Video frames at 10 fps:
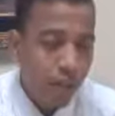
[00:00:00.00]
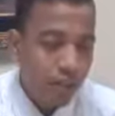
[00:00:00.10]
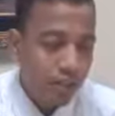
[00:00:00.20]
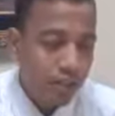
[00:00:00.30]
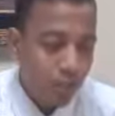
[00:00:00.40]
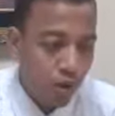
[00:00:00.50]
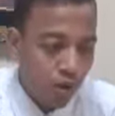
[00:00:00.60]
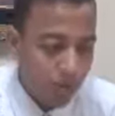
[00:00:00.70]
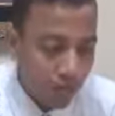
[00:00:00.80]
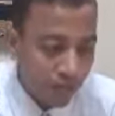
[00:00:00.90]
I like to
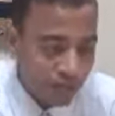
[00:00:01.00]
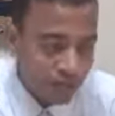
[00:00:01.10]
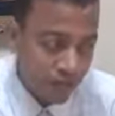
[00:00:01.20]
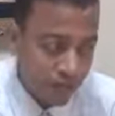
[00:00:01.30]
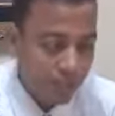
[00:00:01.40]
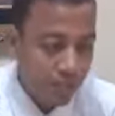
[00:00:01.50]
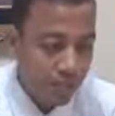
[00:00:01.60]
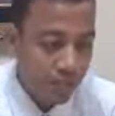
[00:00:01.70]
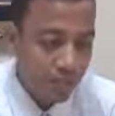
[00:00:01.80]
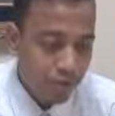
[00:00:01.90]
travel
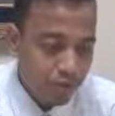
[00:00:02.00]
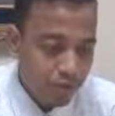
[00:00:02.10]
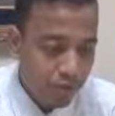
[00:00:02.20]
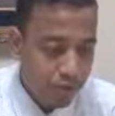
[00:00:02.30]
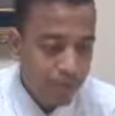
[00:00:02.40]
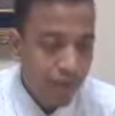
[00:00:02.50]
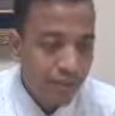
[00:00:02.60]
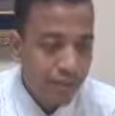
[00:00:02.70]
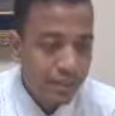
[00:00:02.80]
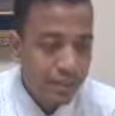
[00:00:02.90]
some places
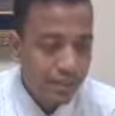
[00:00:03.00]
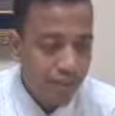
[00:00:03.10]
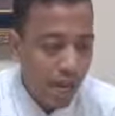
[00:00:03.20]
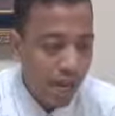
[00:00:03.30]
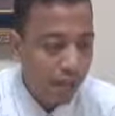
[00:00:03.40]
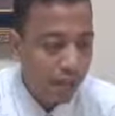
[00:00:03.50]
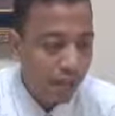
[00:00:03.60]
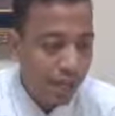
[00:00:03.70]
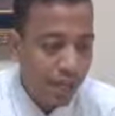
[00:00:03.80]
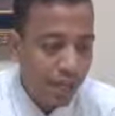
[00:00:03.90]
and sometimes I
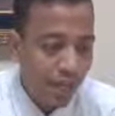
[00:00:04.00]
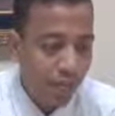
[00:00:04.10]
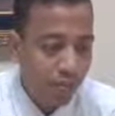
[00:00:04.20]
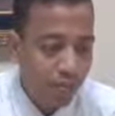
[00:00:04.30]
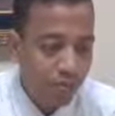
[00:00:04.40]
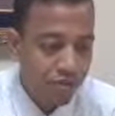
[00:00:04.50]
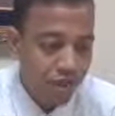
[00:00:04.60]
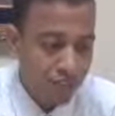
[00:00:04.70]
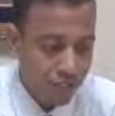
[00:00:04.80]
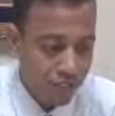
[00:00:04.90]
like hanging out with my
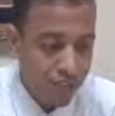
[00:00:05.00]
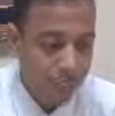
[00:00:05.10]
friends,